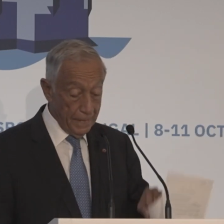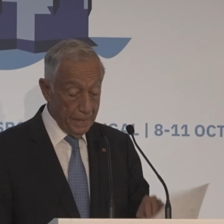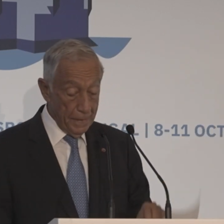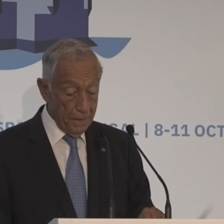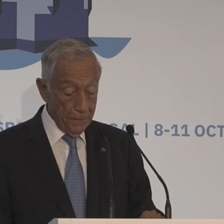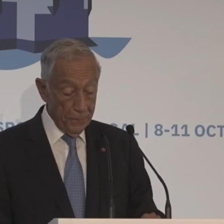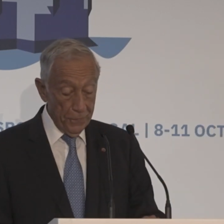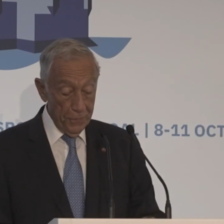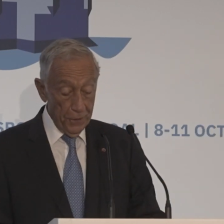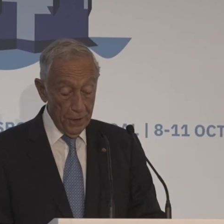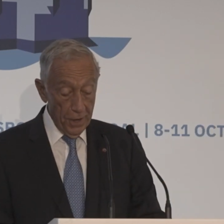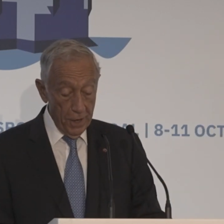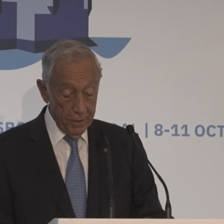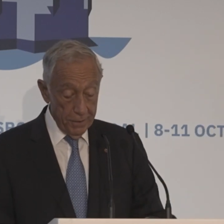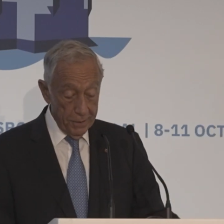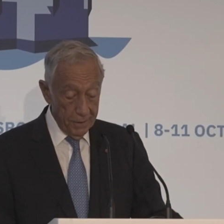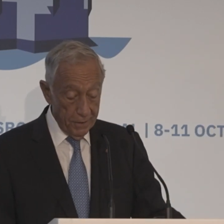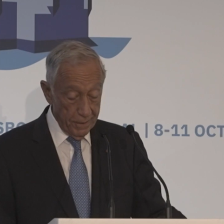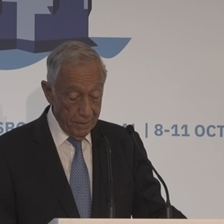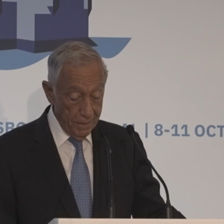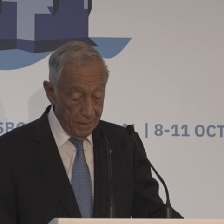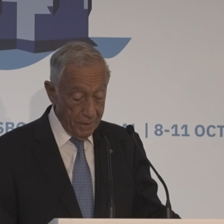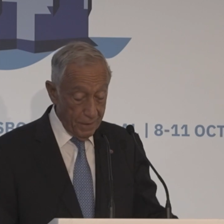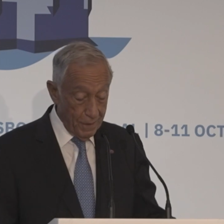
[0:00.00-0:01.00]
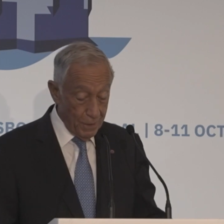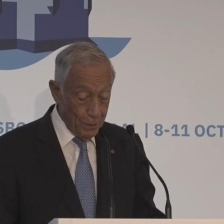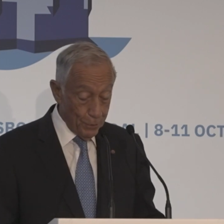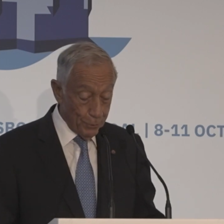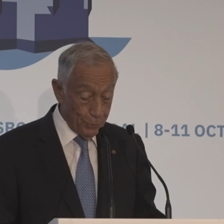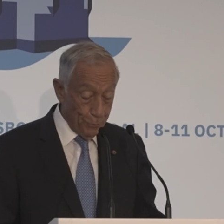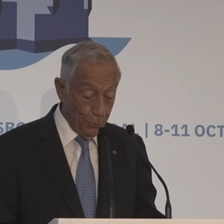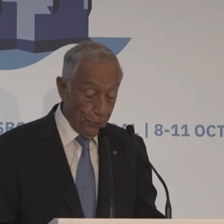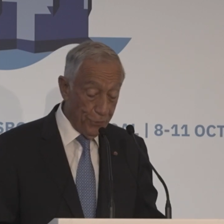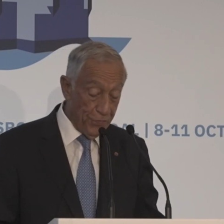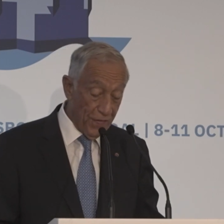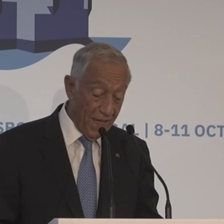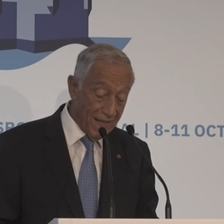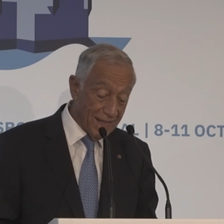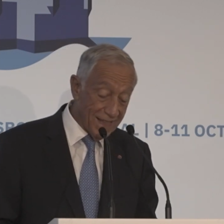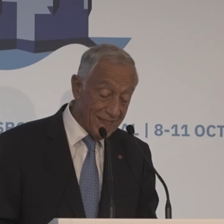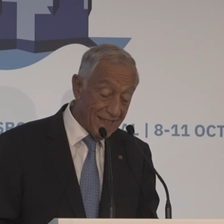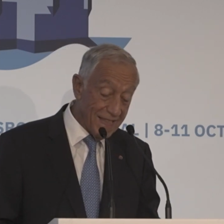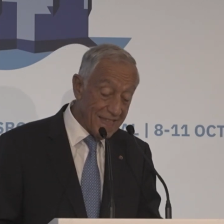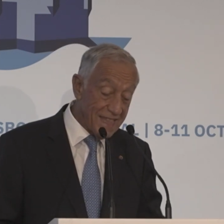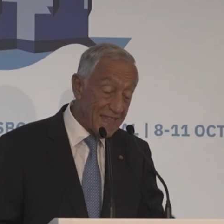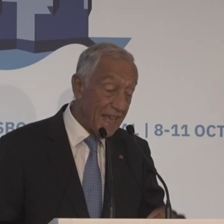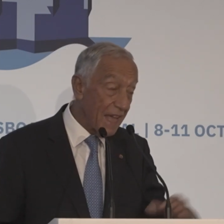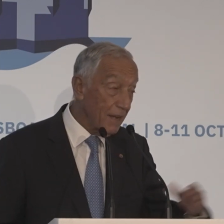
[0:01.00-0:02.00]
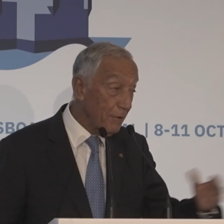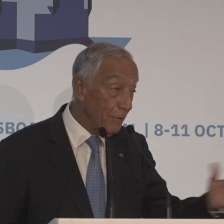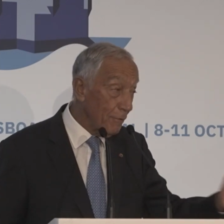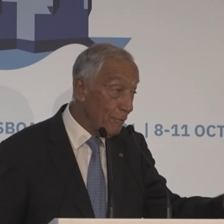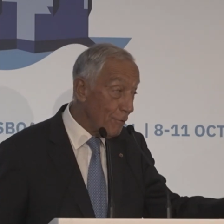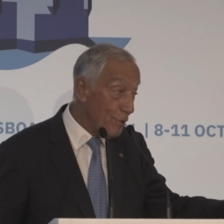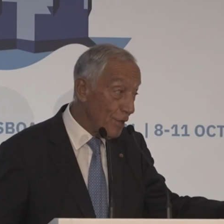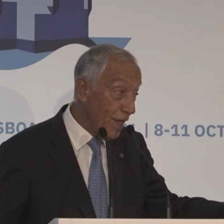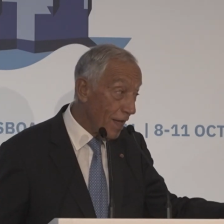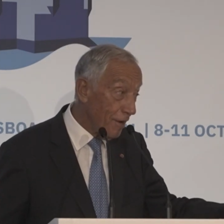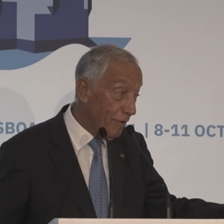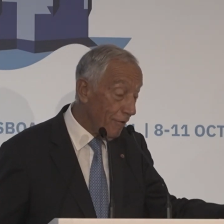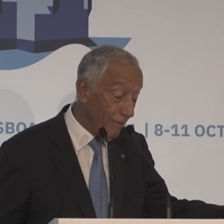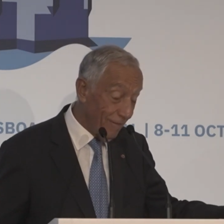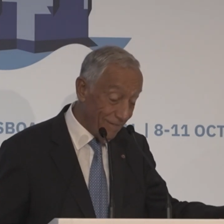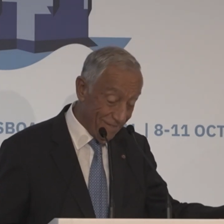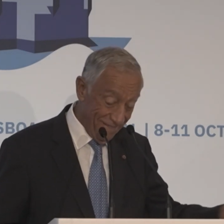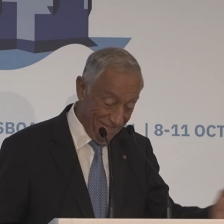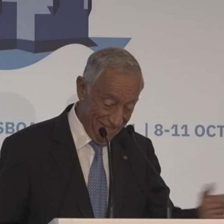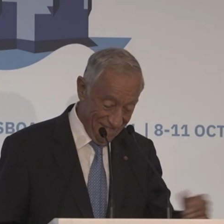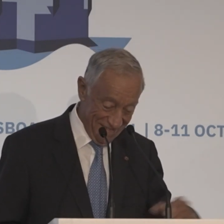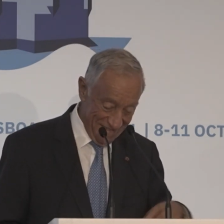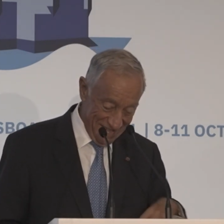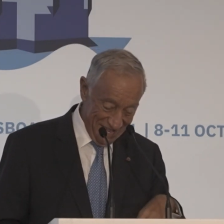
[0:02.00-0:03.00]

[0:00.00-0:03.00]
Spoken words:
Third, to thank the Secretary General,